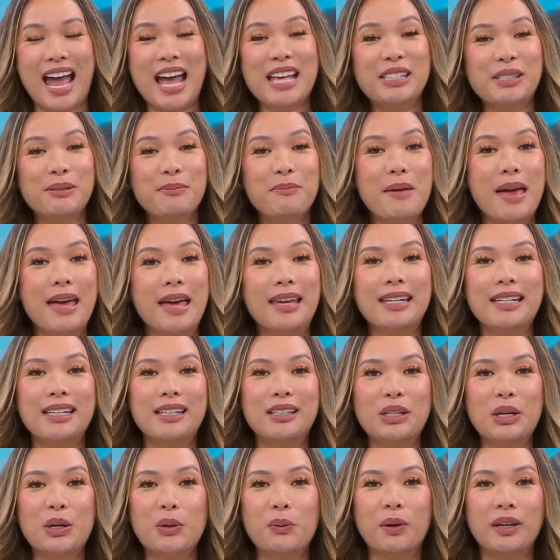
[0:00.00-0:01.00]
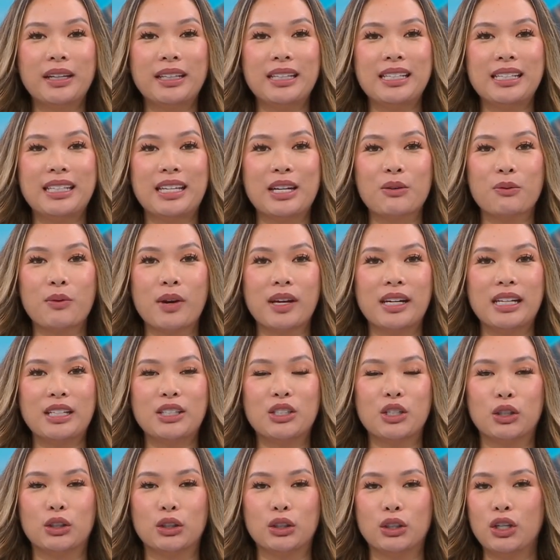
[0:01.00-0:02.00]
As many in Hawaii get ready
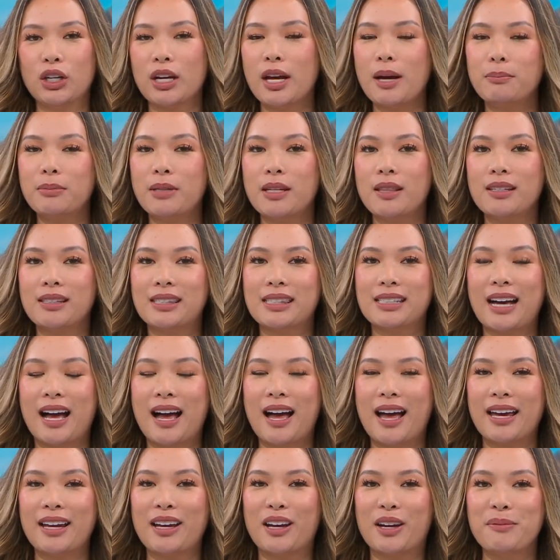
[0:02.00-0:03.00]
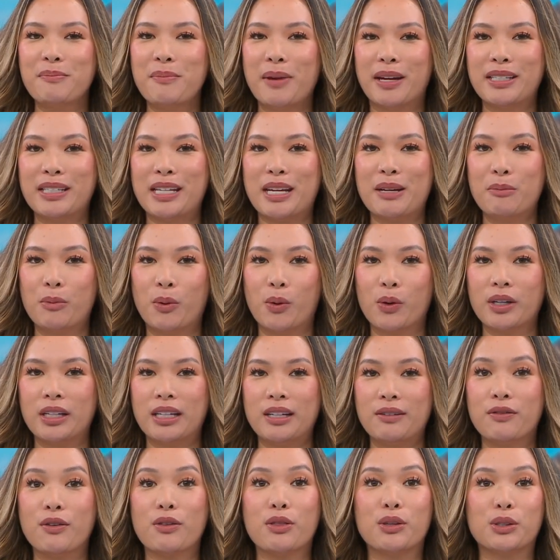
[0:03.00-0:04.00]
to look up to the sky on Monday
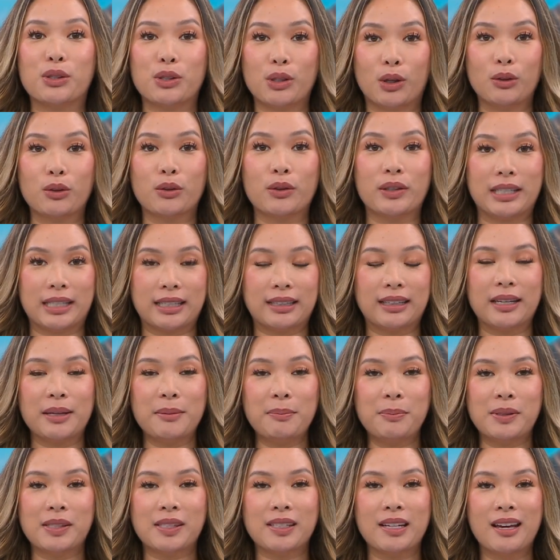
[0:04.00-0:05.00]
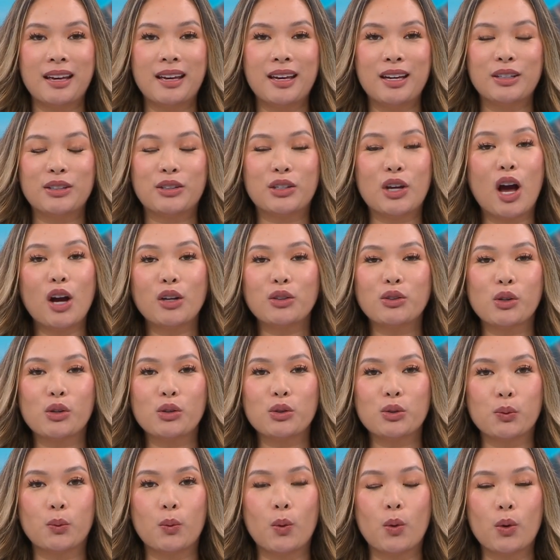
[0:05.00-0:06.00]
morning for the solar eclipse,
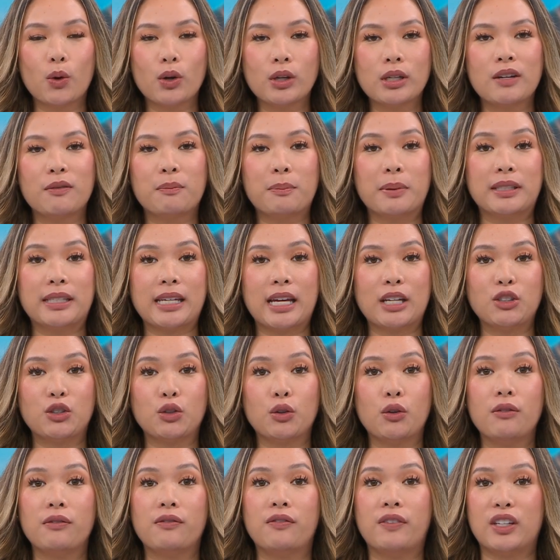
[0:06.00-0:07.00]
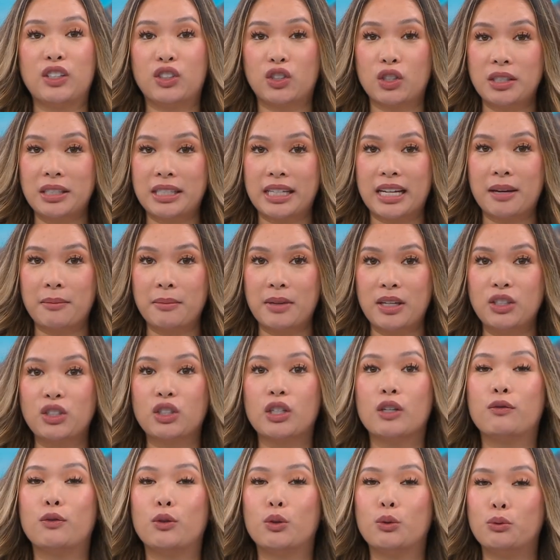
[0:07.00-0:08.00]
doctors warn of potential vision damage
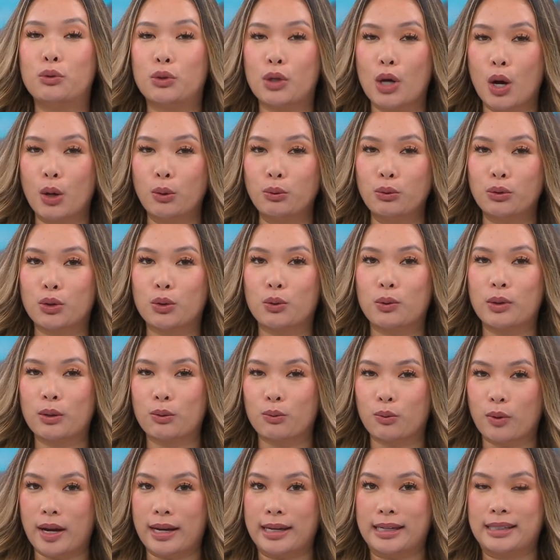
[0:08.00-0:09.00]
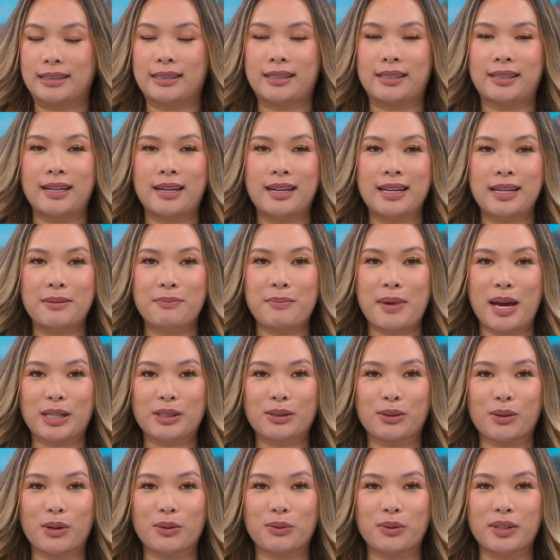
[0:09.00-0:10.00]
if you don't do it right.
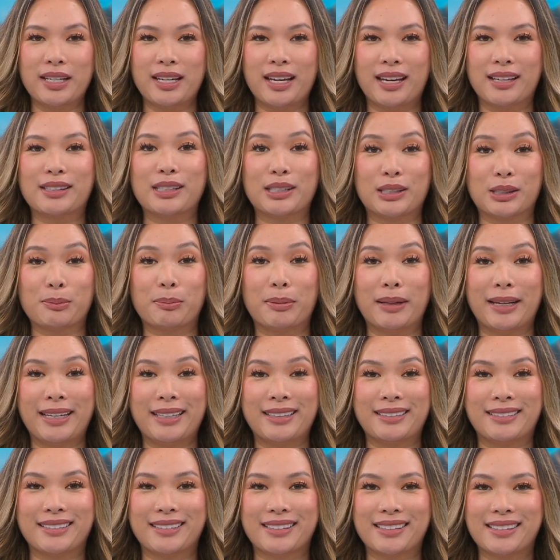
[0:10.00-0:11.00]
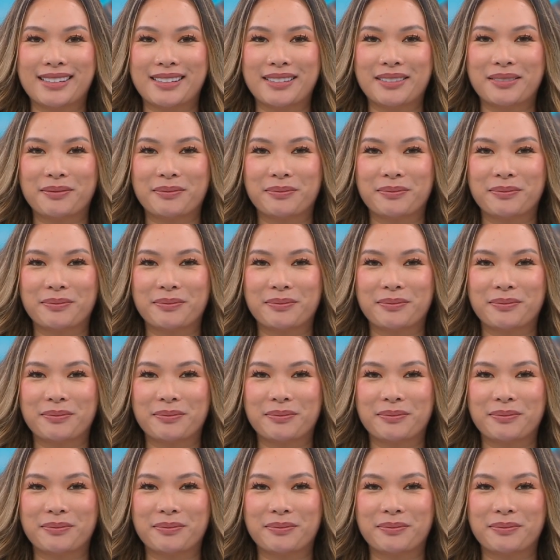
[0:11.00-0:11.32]
Max Rodriguez explains.